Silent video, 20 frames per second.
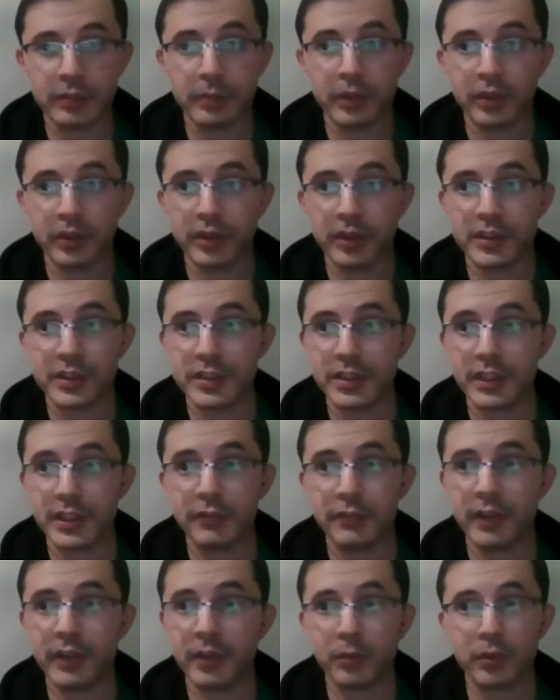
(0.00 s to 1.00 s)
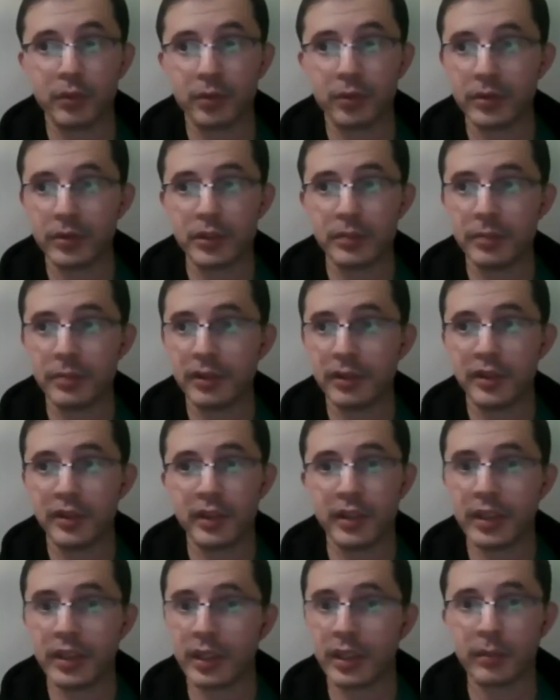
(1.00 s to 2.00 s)
because if I'm going to be
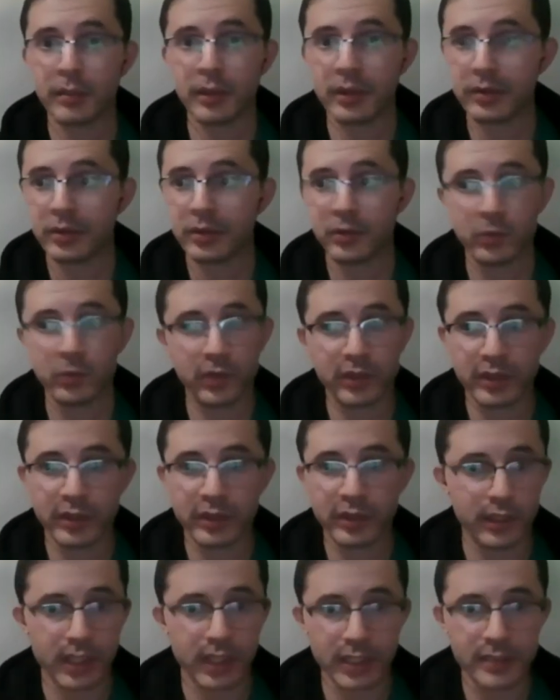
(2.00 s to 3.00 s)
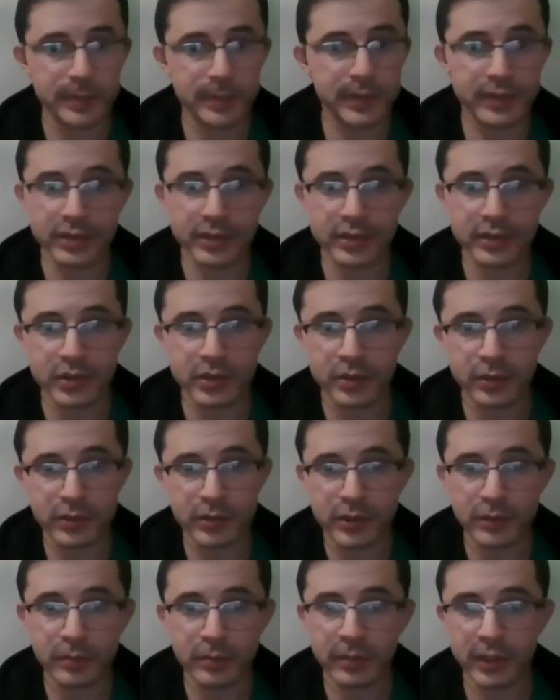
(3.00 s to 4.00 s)
thinking about whether the hospital is going
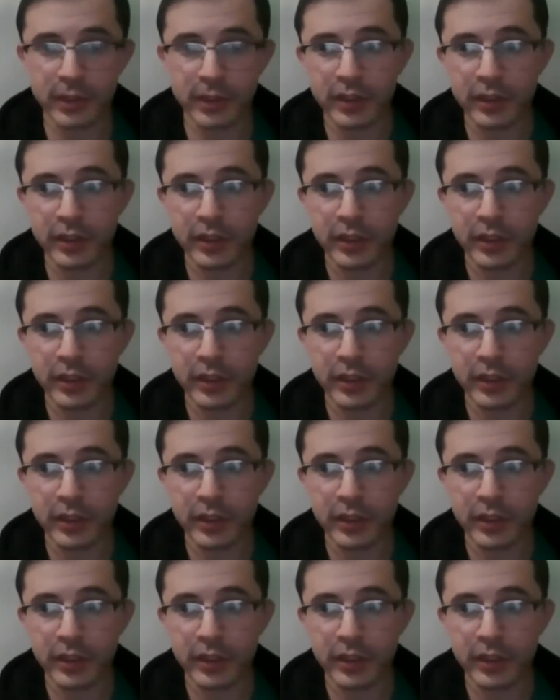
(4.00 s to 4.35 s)
to be